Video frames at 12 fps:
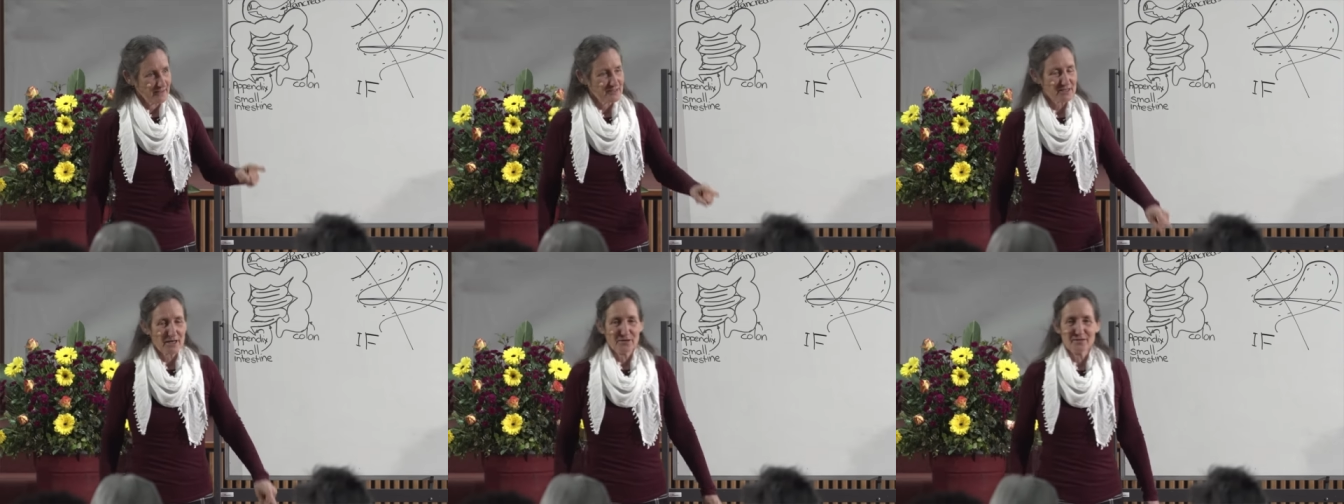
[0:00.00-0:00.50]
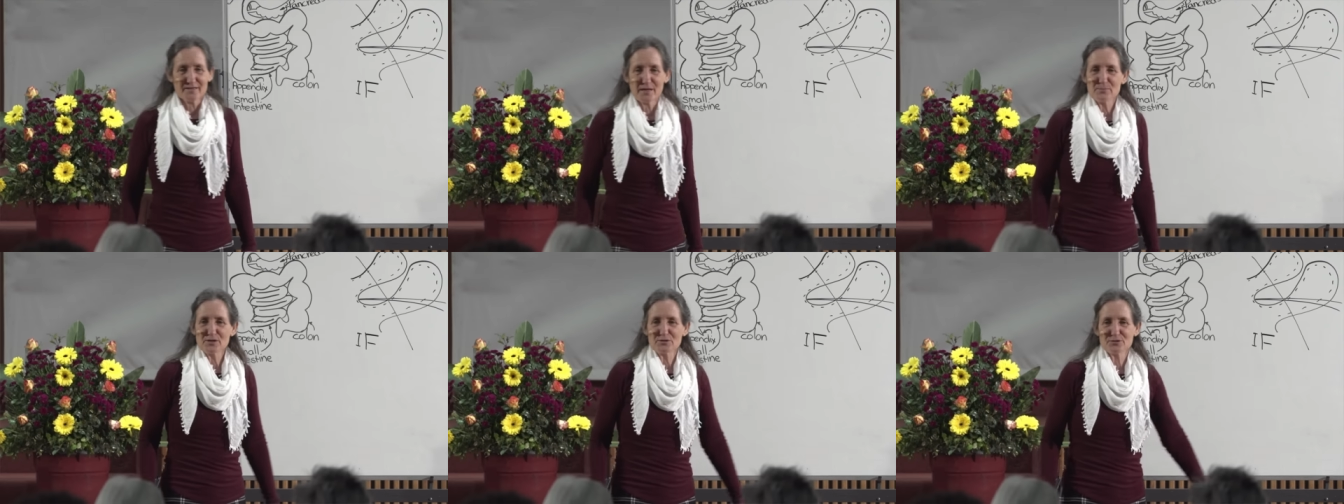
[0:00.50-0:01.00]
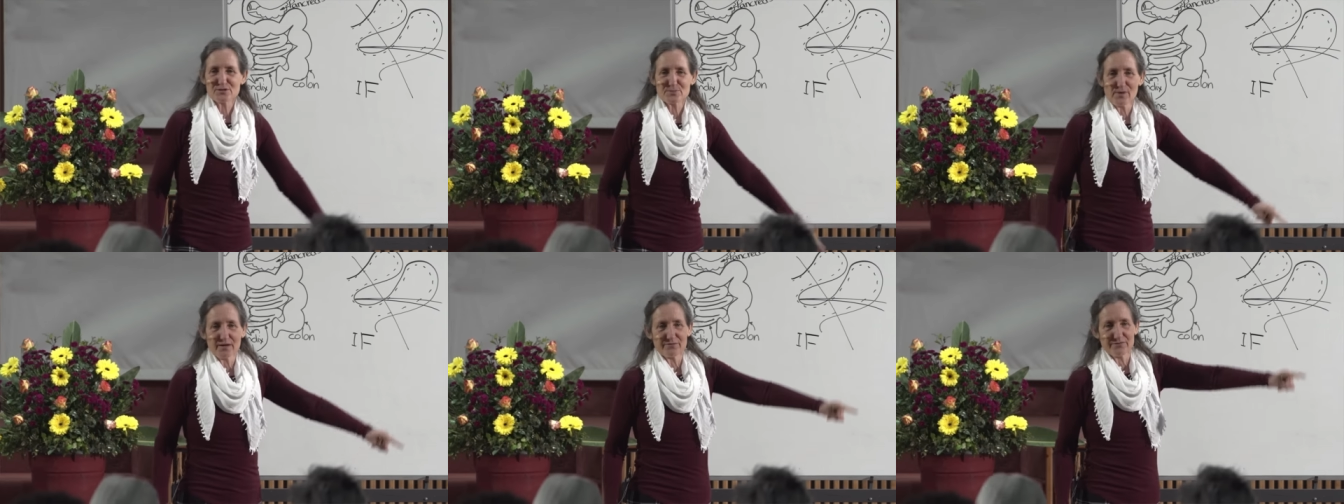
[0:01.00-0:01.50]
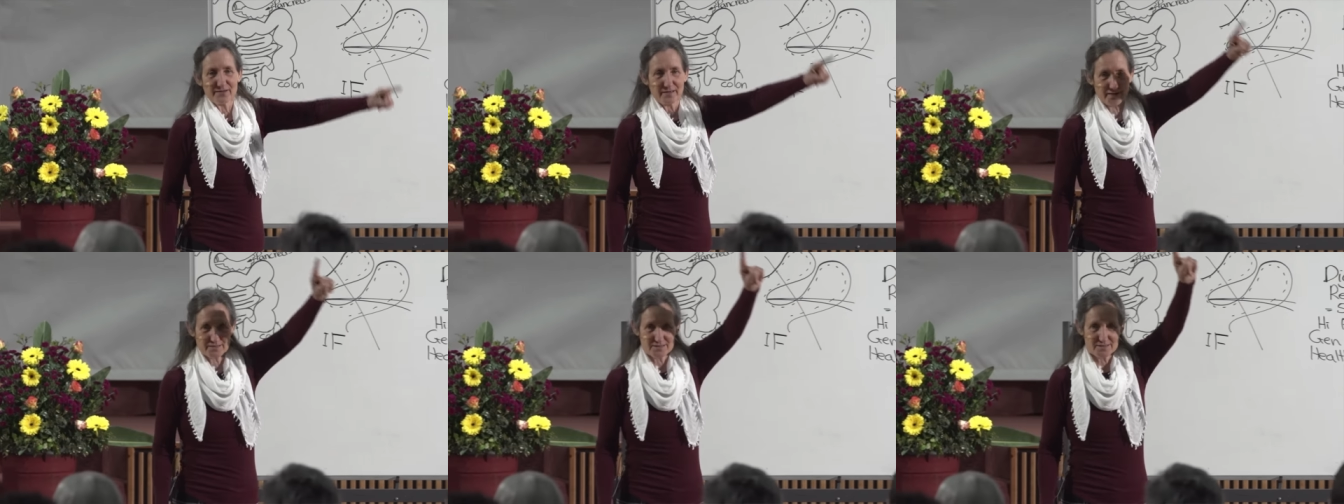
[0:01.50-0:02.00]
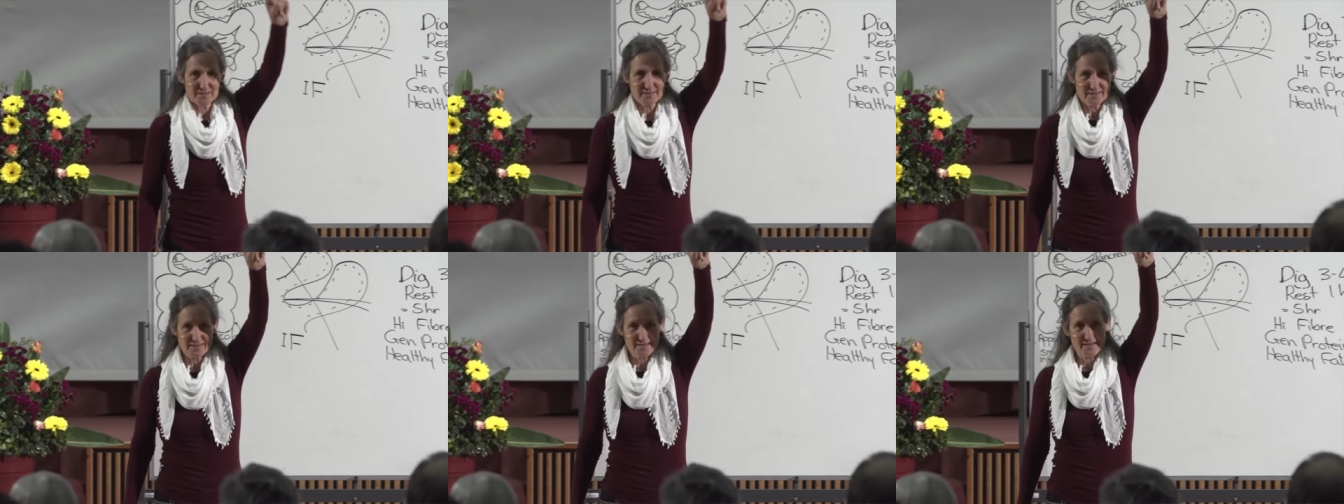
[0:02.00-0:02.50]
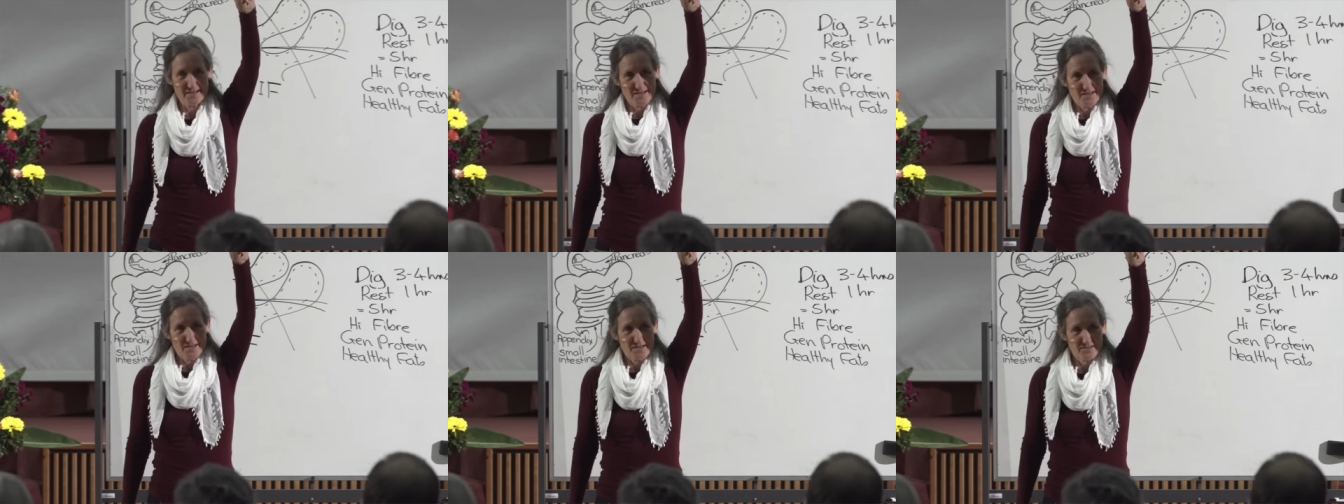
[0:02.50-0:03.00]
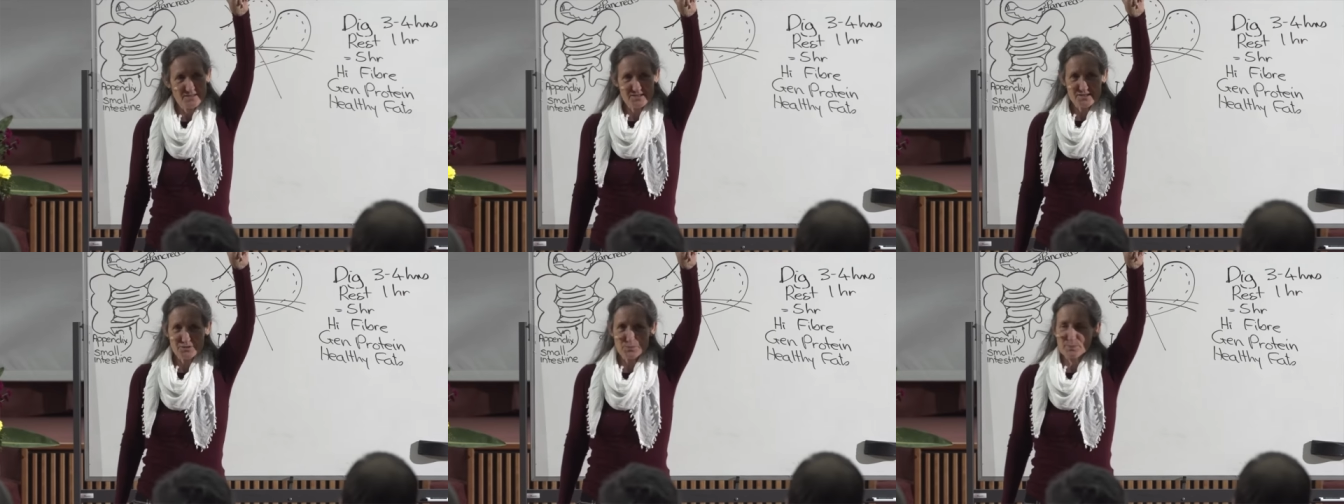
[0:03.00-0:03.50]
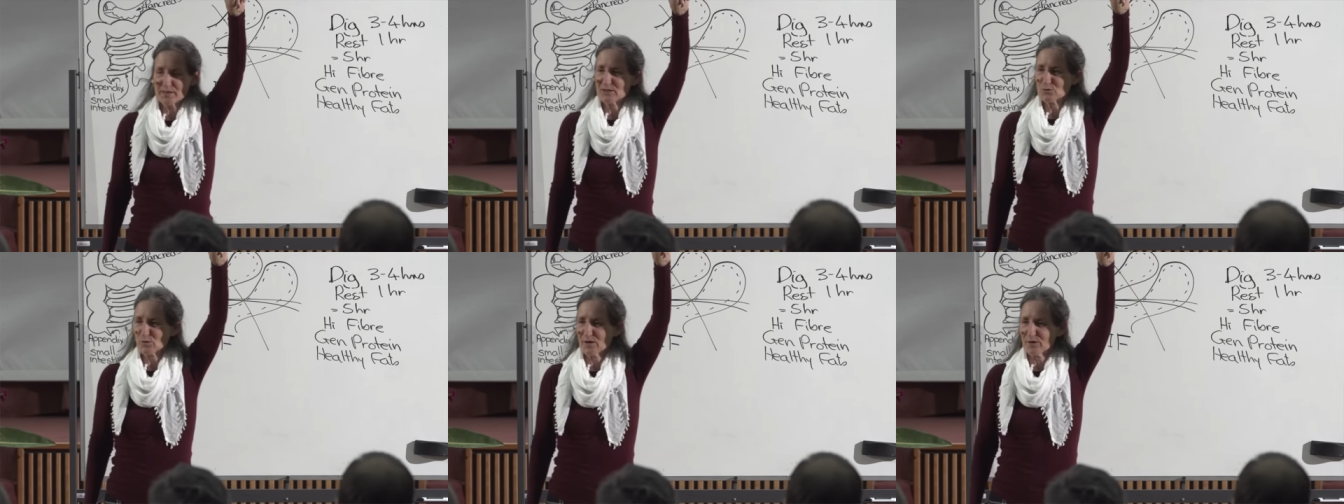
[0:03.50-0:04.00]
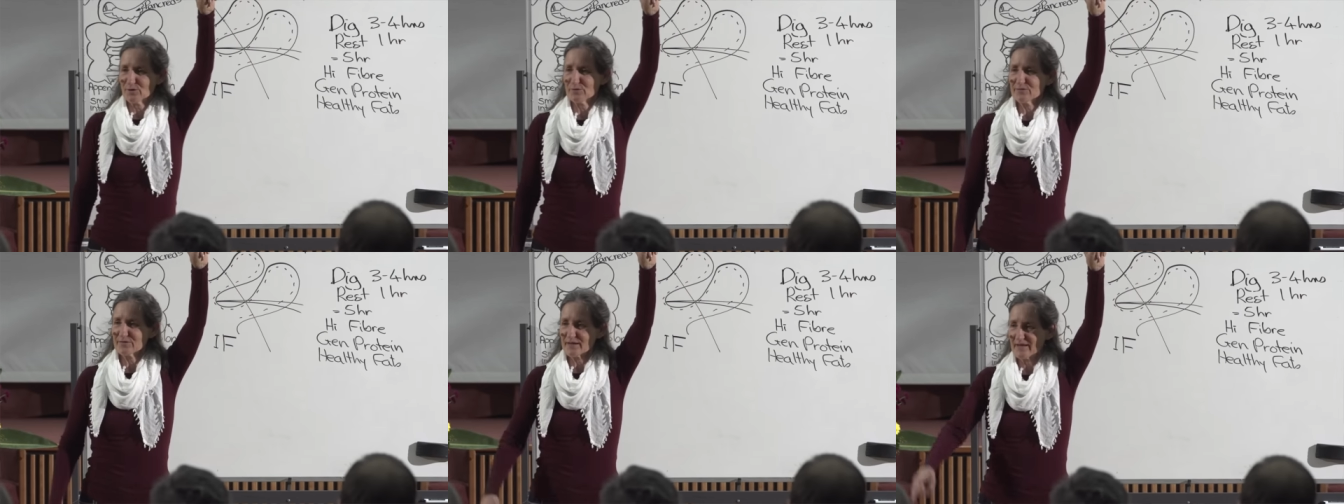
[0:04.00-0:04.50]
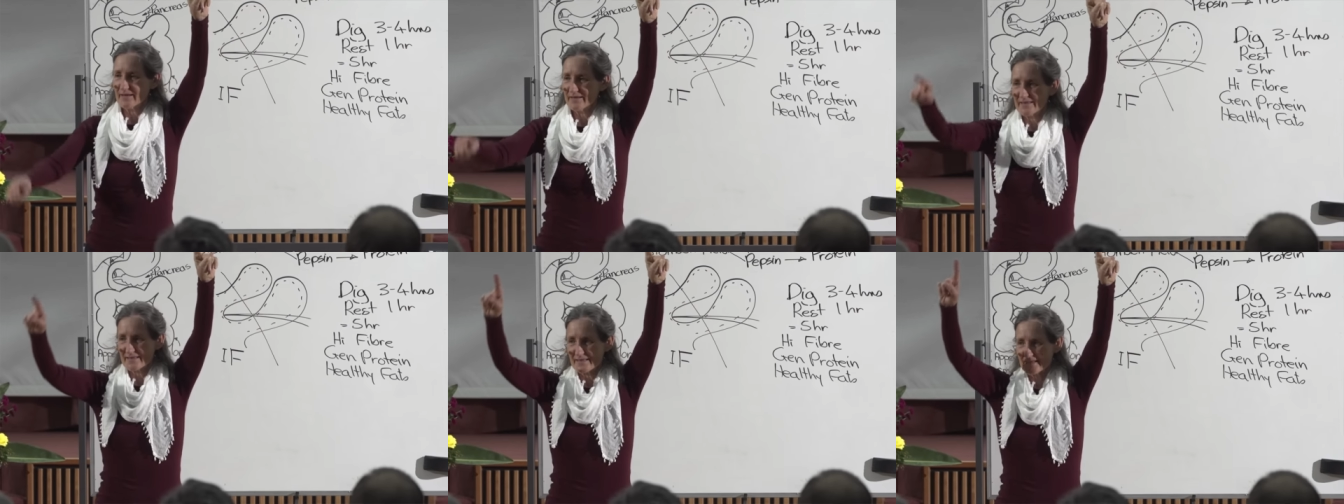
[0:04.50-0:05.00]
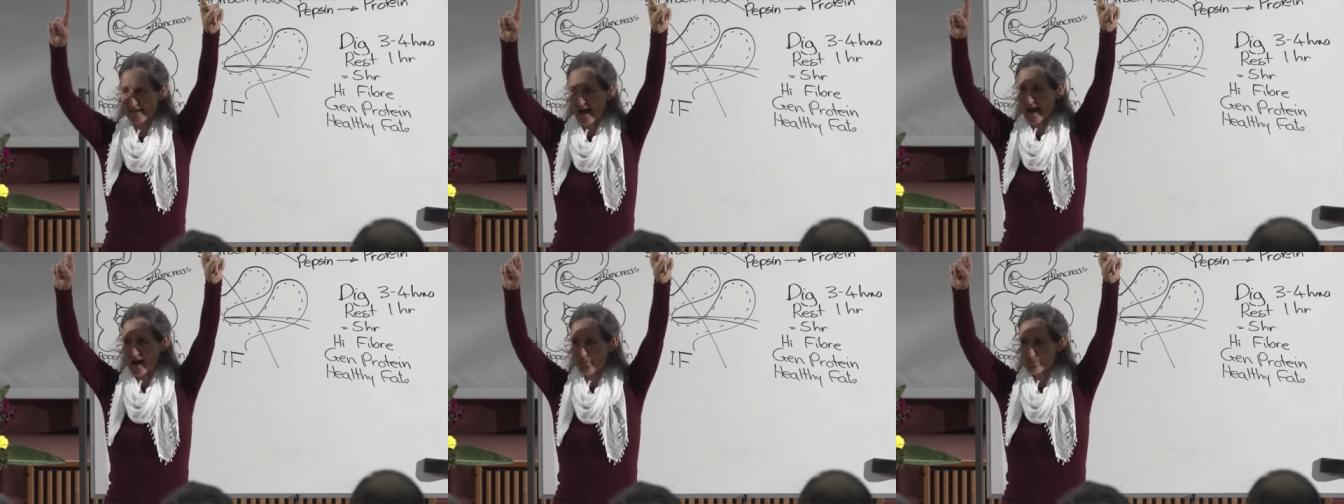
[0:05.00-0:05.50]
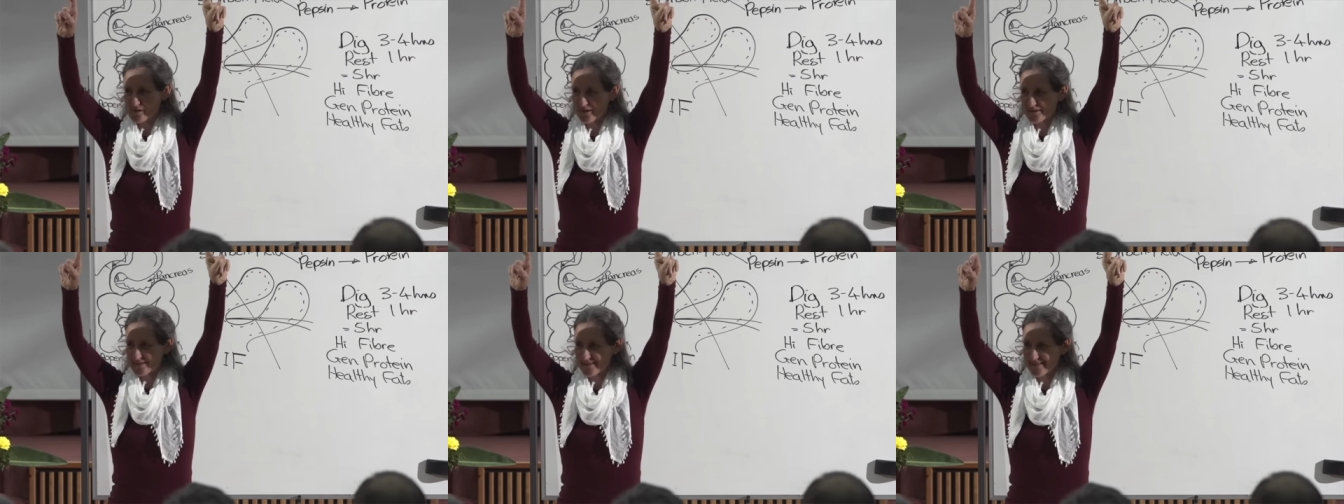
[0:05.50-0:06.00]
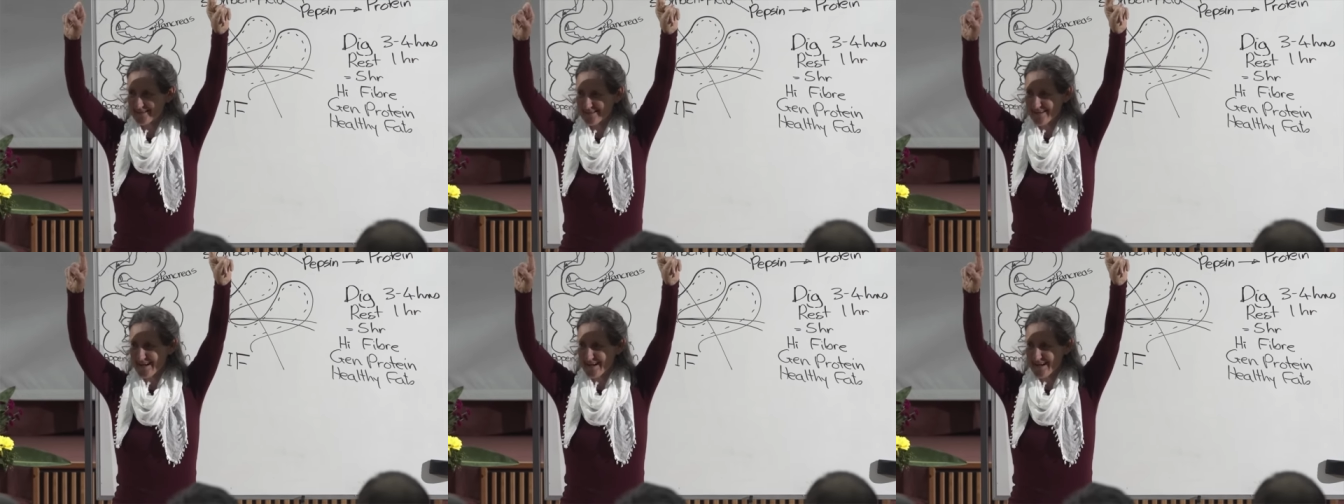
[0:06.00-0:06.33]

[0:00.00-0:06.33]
So let me use my fingers. This is B12 and this is R protein.